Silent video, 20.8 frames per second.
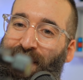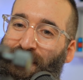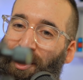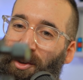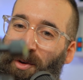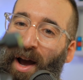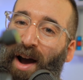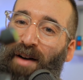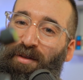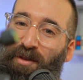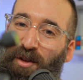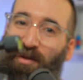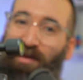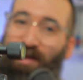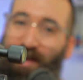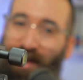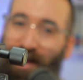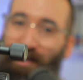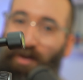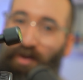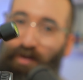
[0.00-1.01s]
you have
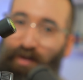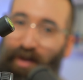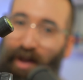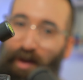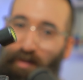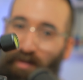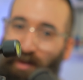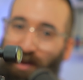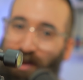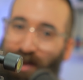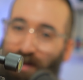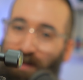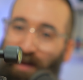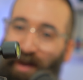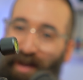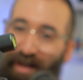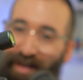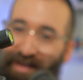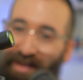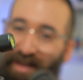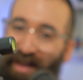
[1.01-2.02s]
to like believe
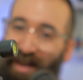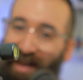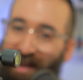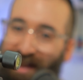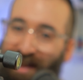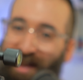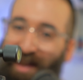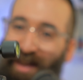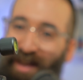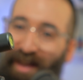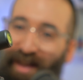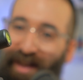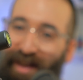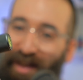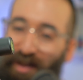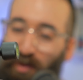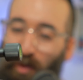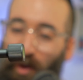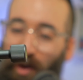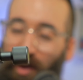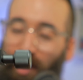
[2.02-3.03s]
me,
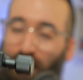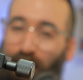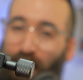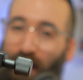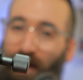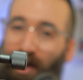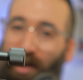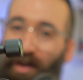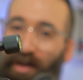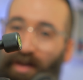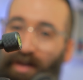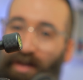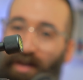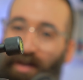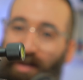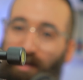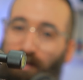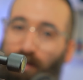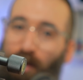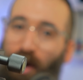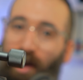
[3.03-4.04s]
it's one of the
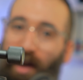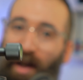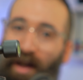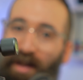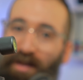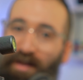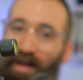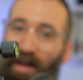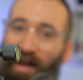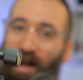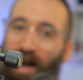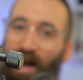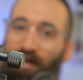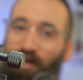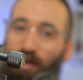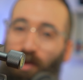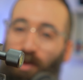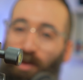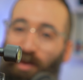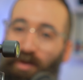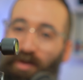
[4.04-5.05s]
better ball heads that I've
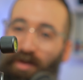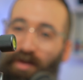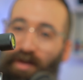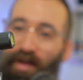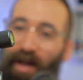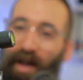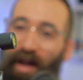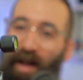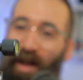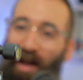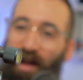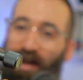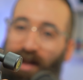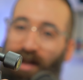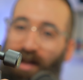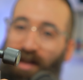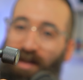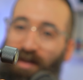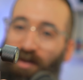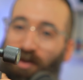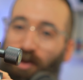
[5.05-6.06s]
used, and it
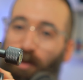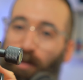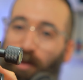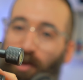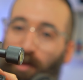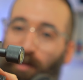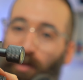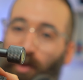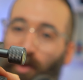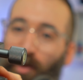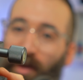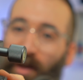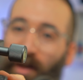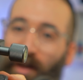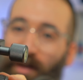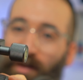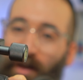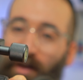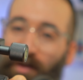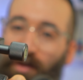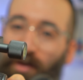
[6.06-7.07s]
is super smooth and
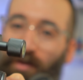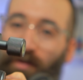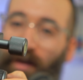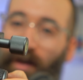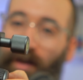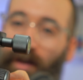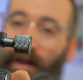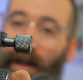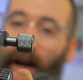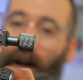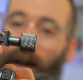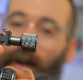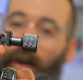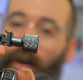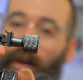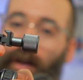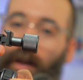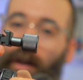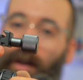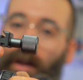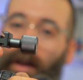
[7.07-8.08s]
it's also very
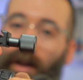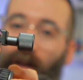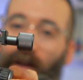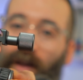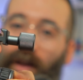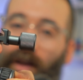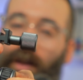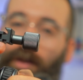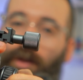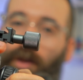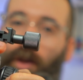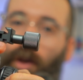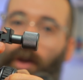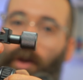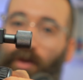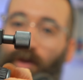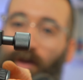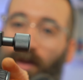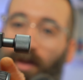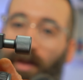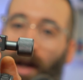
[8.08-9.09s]
accurate.
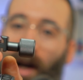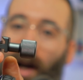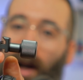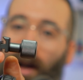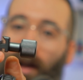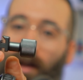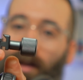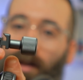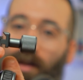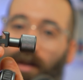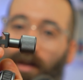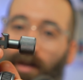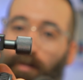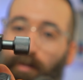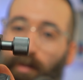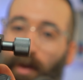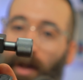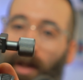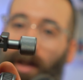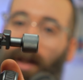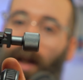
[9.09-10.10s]
So that
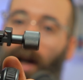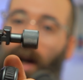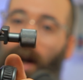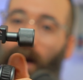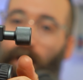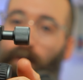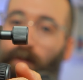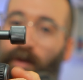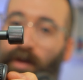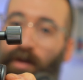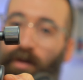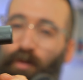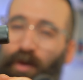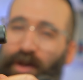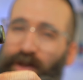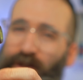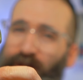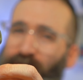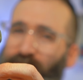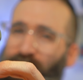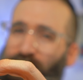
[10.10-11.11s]
big knob,
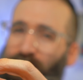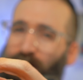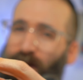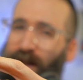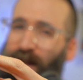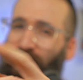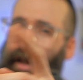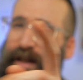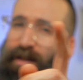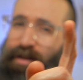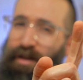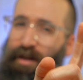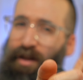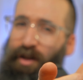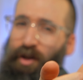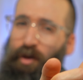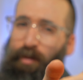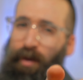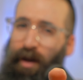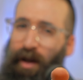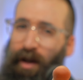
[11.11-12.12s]
which is a
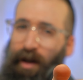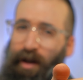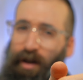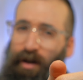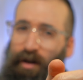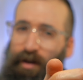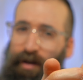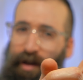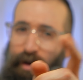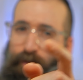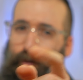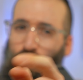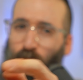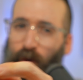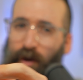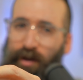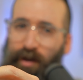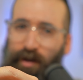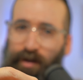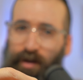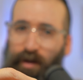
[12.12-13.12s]
little big, and I'll get more
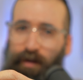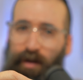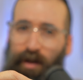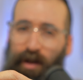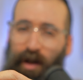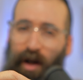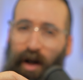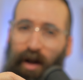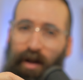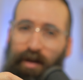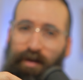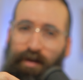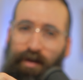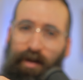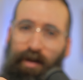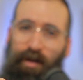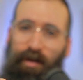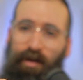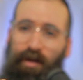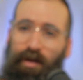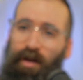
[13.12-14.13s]
into some of the cons
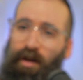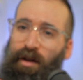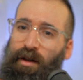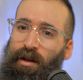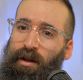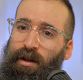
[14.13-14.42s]
in